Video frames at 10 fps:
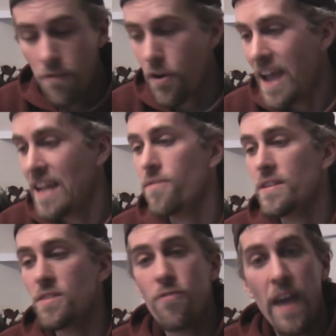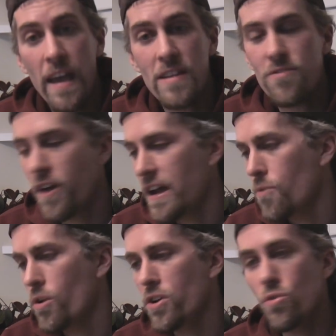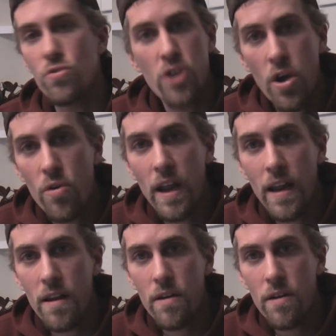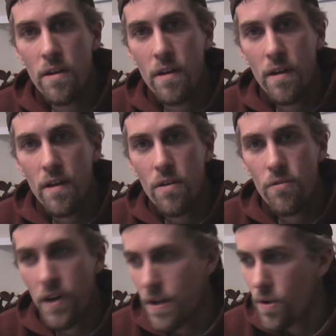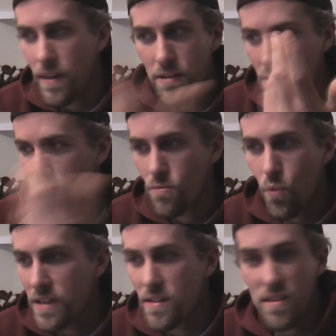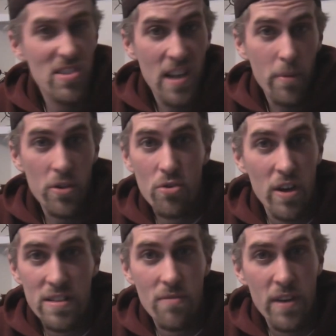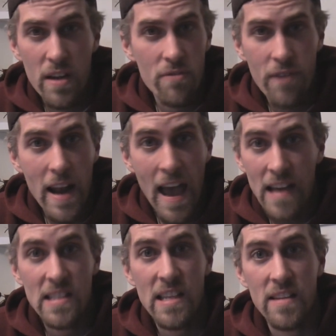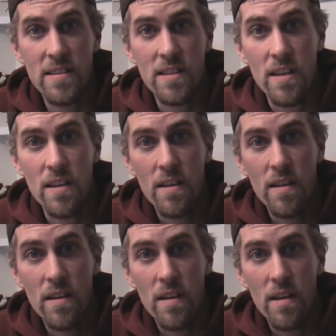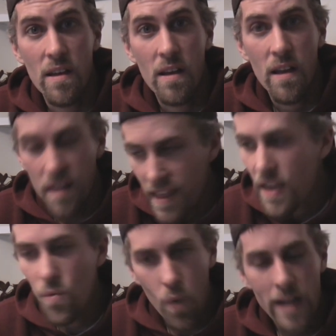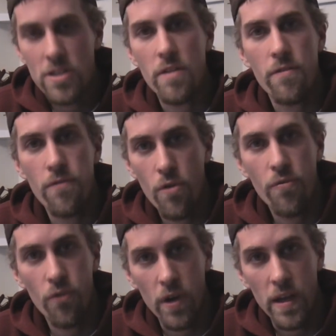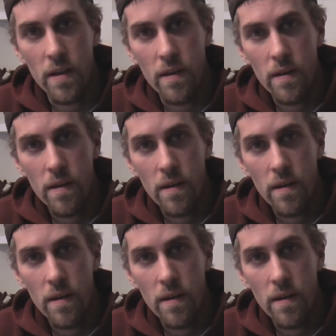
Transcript: for any of his fans, for anyone who donated, for anyone that just wants to stumble across the video and find it accidentally. They can watch it for free.